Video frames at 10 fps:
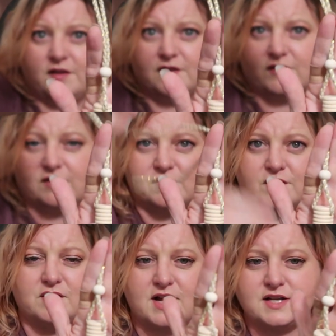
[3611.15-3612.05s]
this little
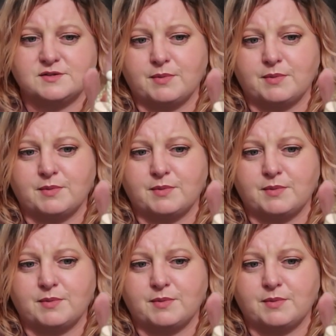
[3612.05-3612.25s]
glass